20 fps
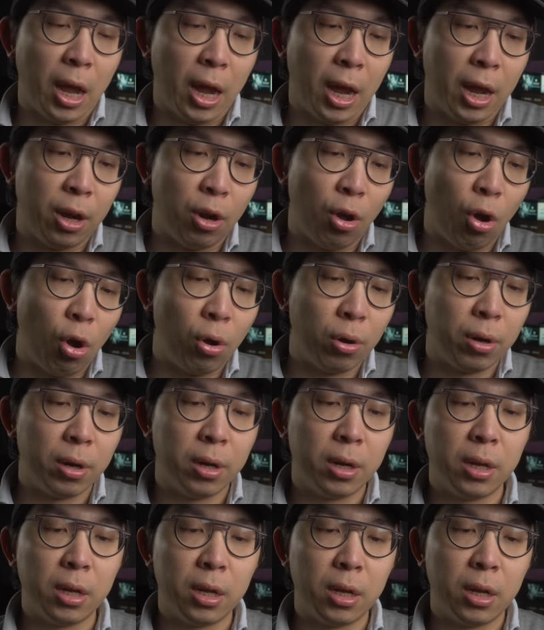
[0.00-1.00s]
And
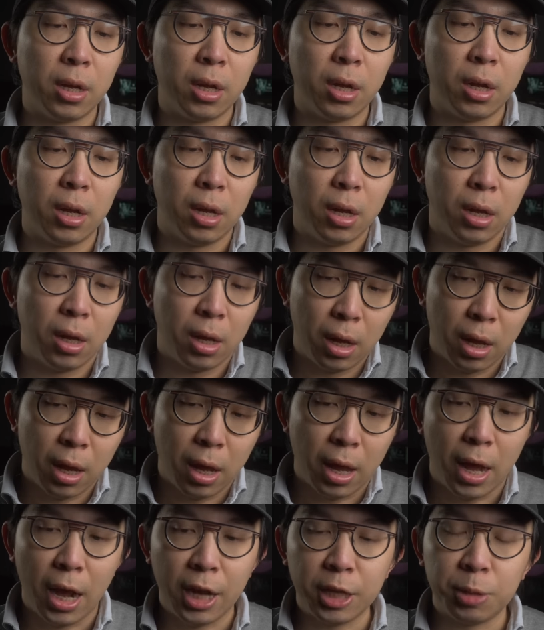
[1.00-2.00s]
on the
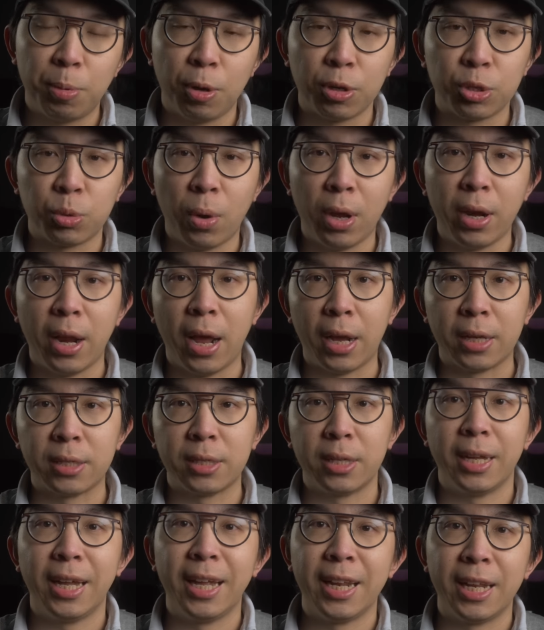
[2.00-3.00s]
Xbox One
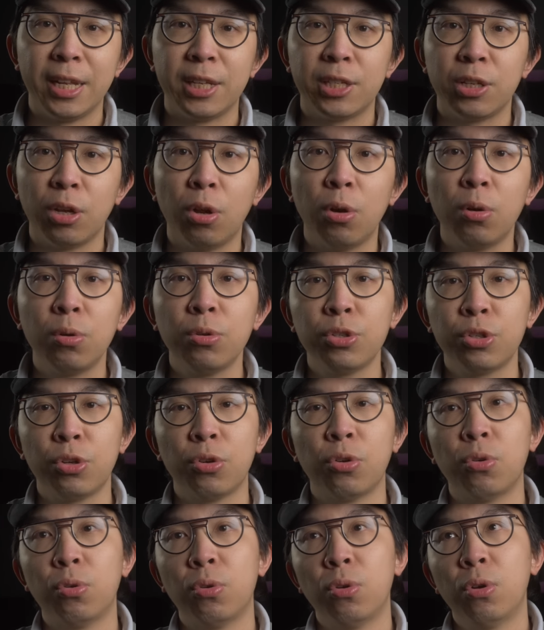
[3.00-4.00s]
X, it is
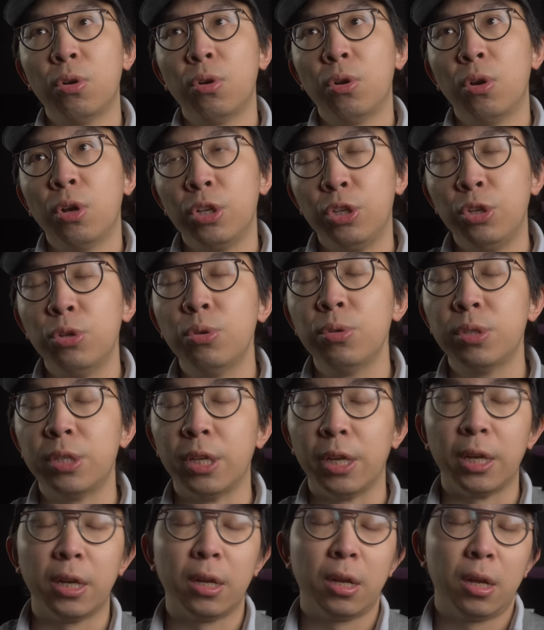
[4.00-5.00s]
also
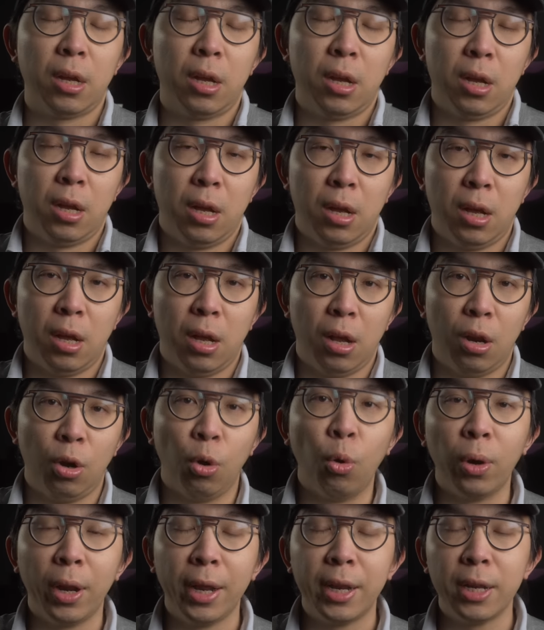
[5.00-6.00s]
using
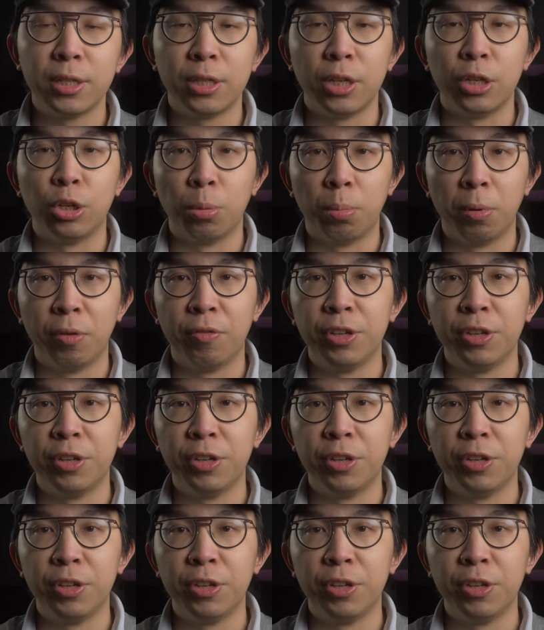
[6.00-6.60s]
low-latency Dolby